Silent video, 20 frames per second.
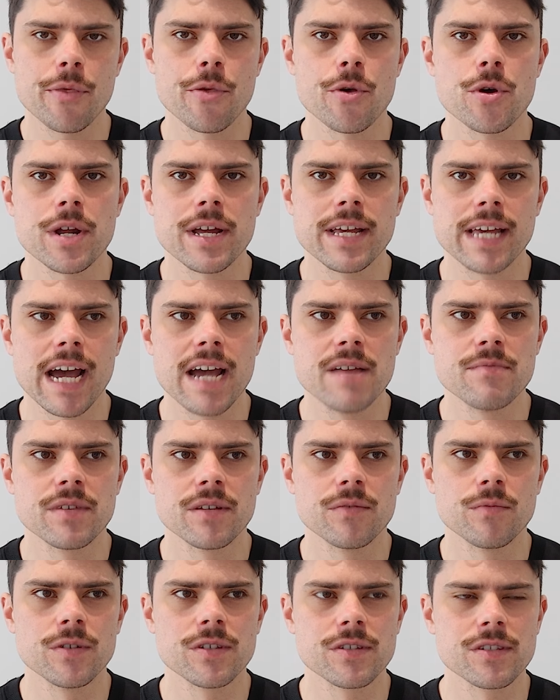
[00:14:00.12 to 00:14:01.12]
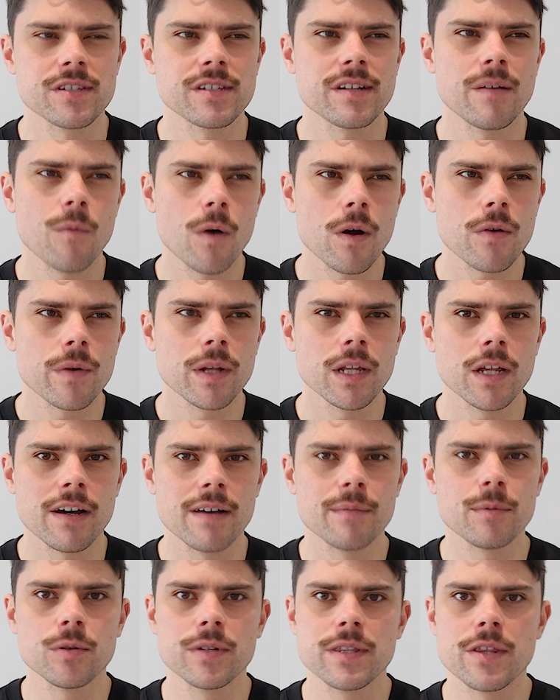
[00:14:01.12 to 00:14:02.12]
13 games and was somewhat
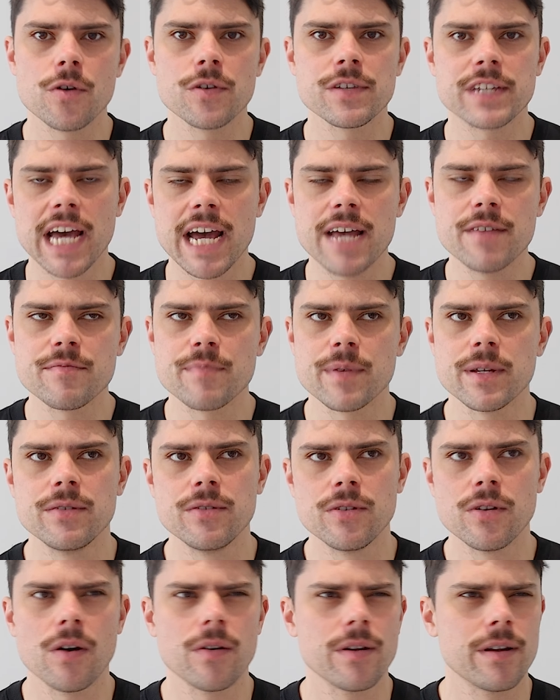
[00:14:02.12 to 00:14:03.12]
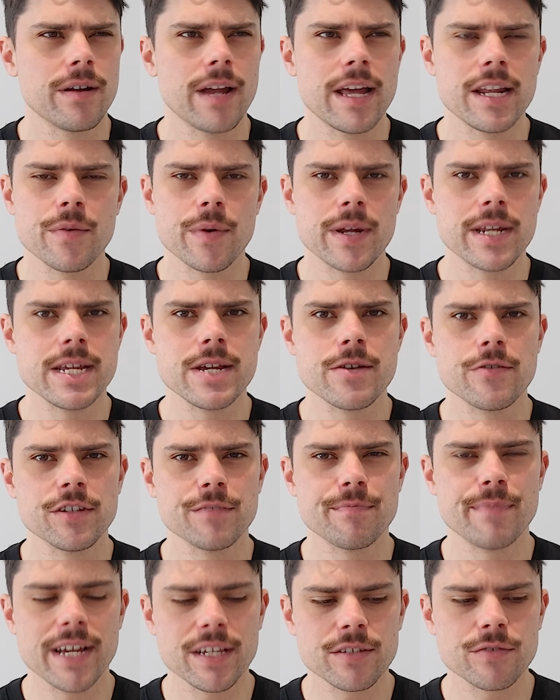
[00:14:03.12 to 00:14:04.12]
reliable in those games, but not anywhere near his
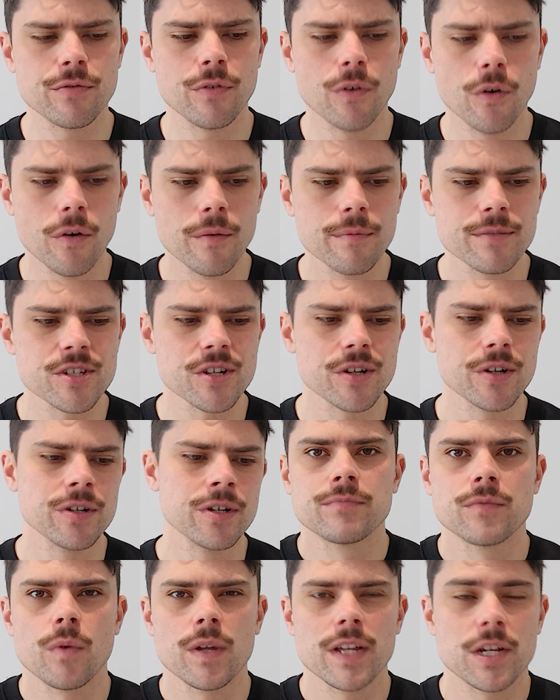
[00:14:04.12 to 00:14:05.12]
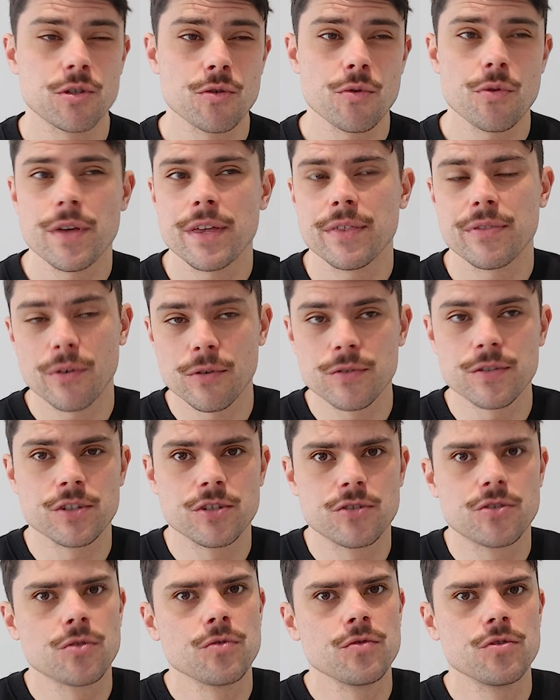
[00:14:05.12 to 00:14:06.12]
best form. So while I do think those are
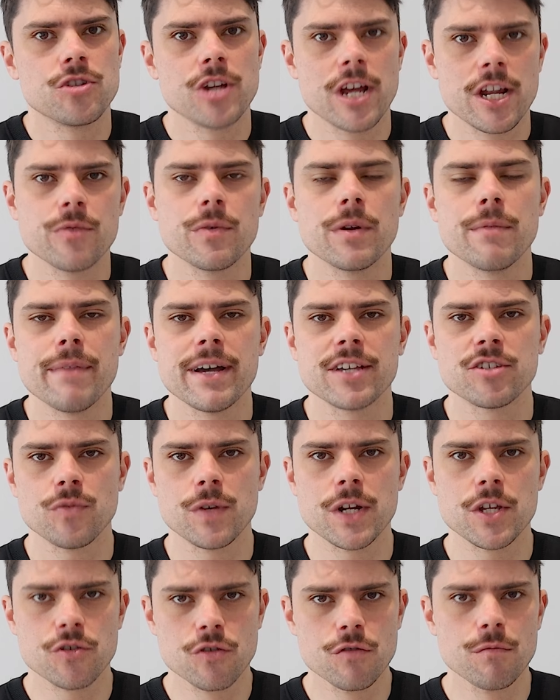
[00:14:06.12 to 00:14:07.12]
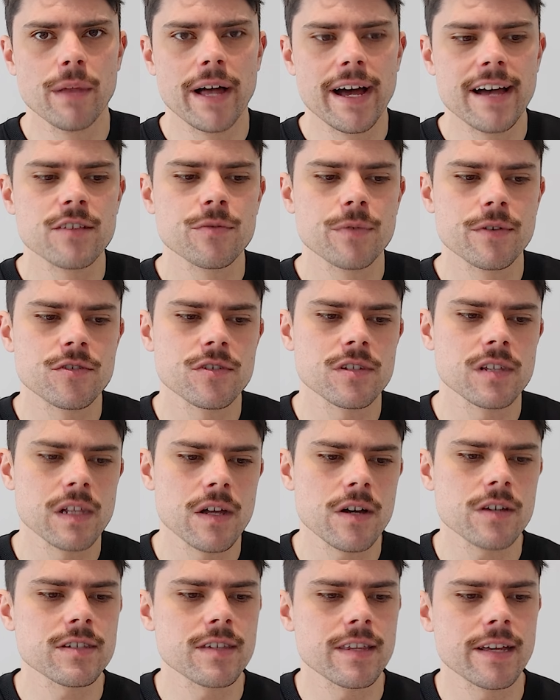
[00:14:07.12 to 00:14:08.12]
two genuine best 22 players we just
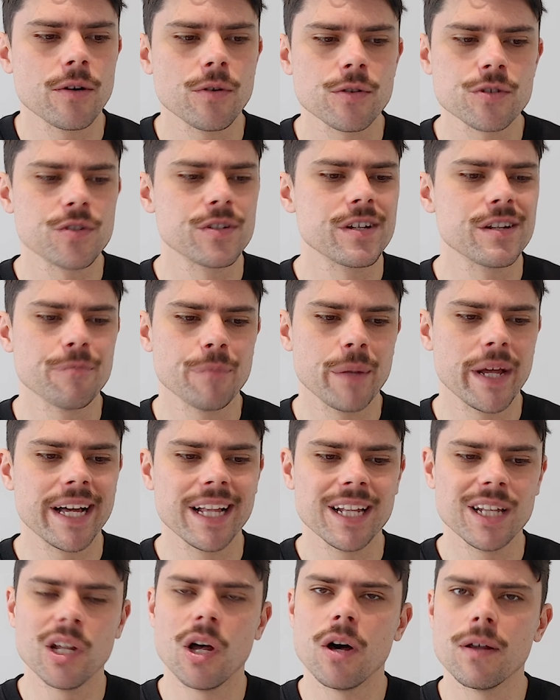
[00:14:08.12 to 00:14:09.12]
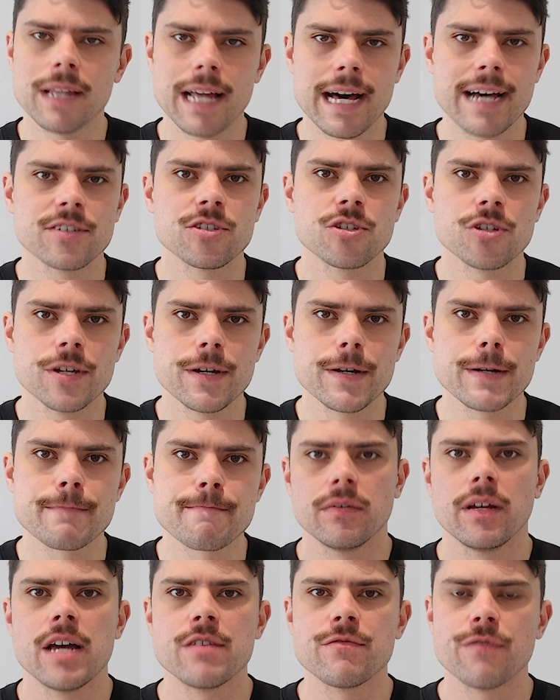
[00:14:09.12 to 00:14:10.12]
lost, they also didn't play a lot last year.
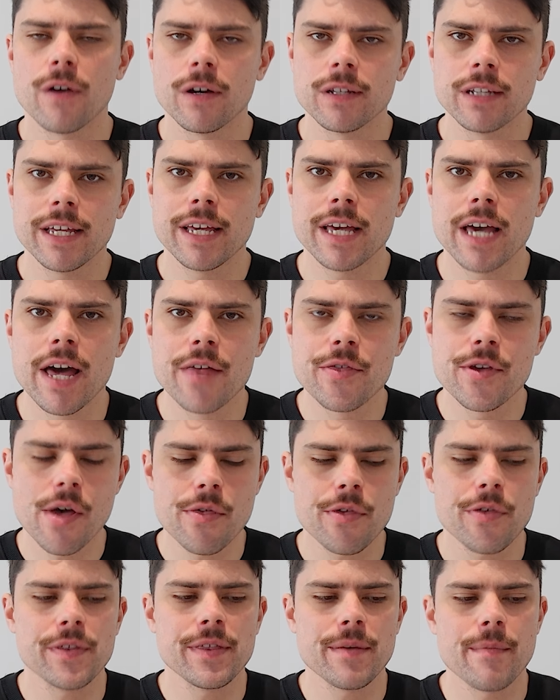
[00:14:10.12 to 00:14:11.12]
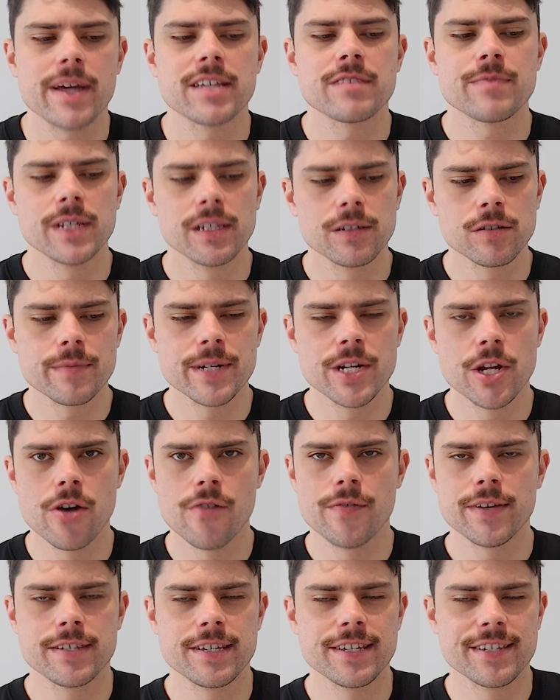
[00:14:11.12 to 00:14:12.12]
And finally, the other thing that makes me a little bit
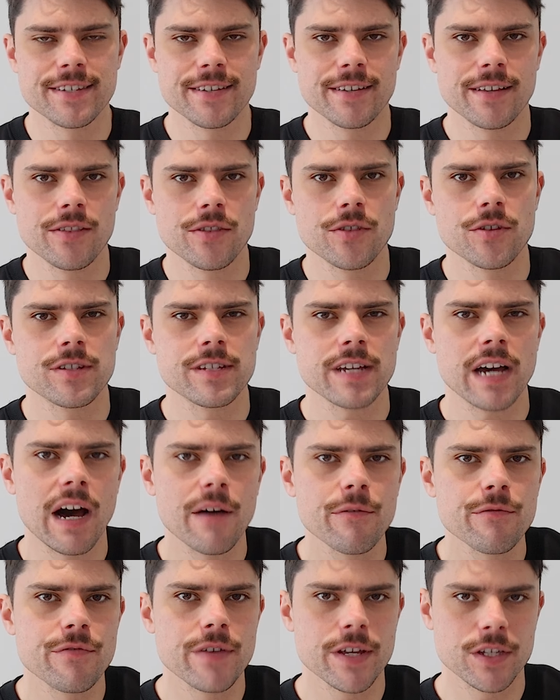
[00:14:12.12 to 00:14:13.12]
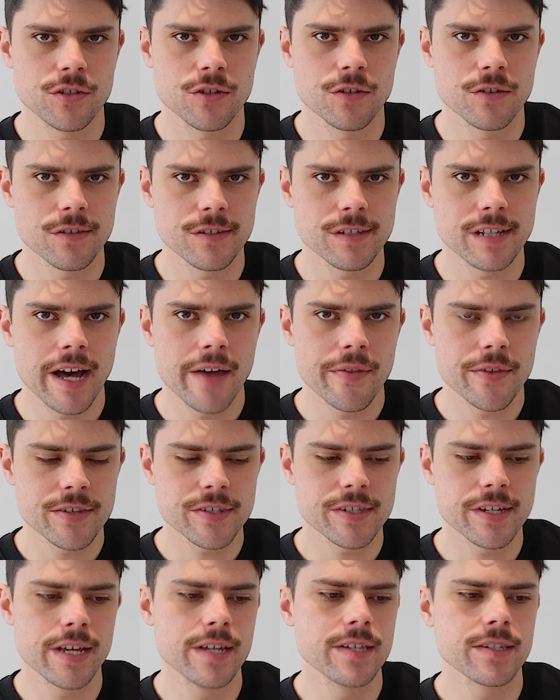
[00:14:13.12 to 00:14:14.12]
nervous is the tough fixture to start the
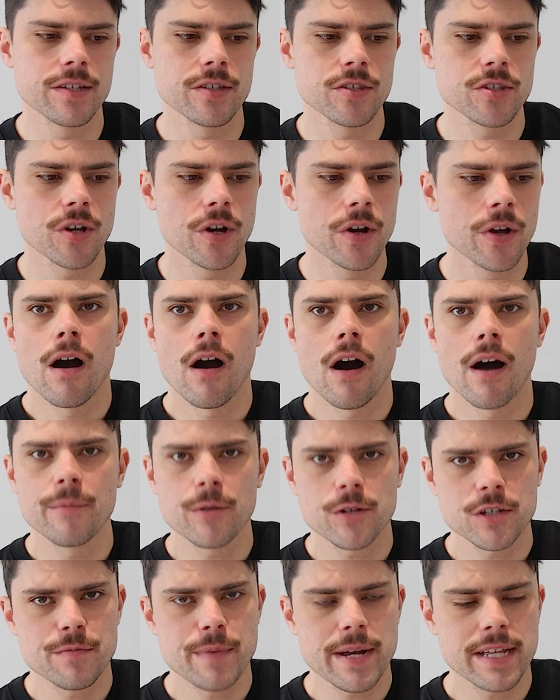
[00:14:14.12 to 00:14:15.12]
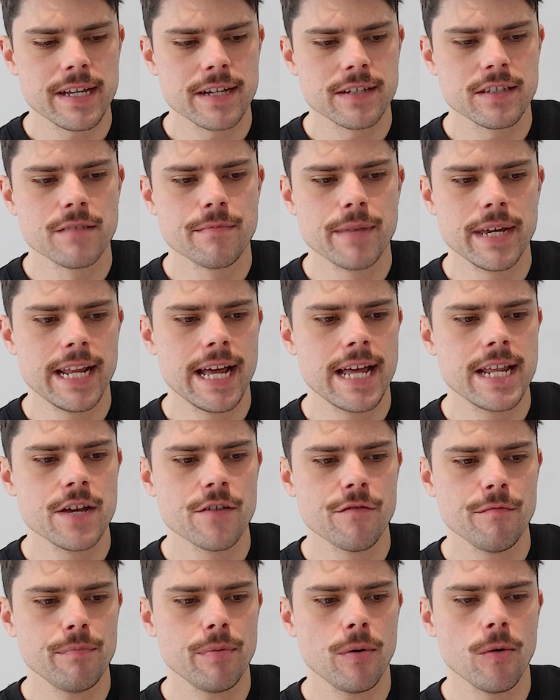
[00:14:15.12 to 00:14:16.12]
season. So I'm not expecting us to beat any
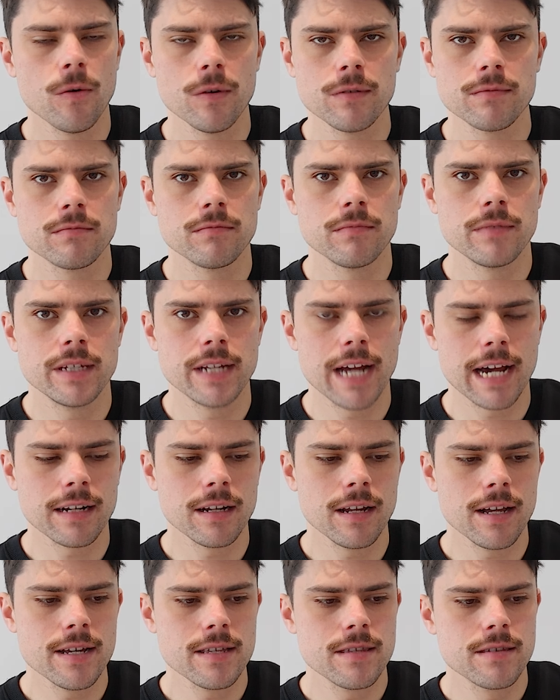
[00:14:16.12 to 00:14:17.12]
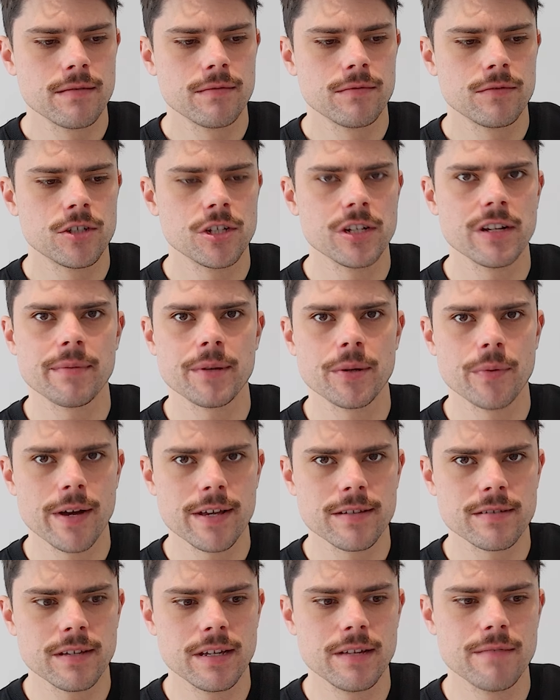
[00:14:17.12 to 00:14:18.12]
of Port in Adelaide,
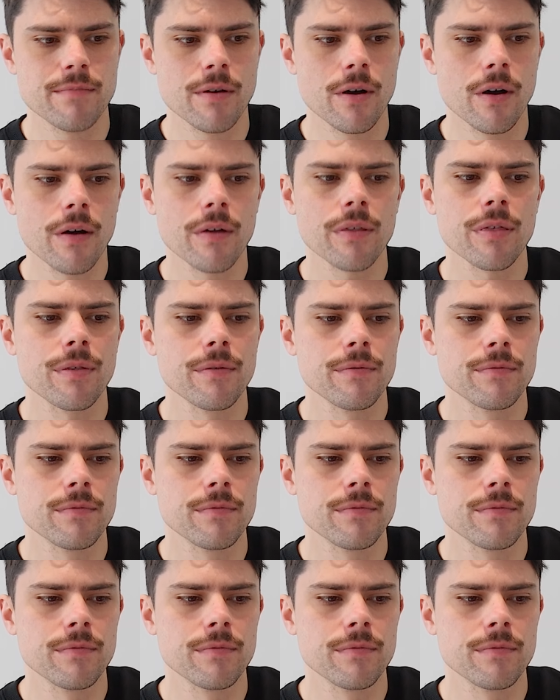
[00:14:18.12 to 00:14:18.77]
GWS in Perth,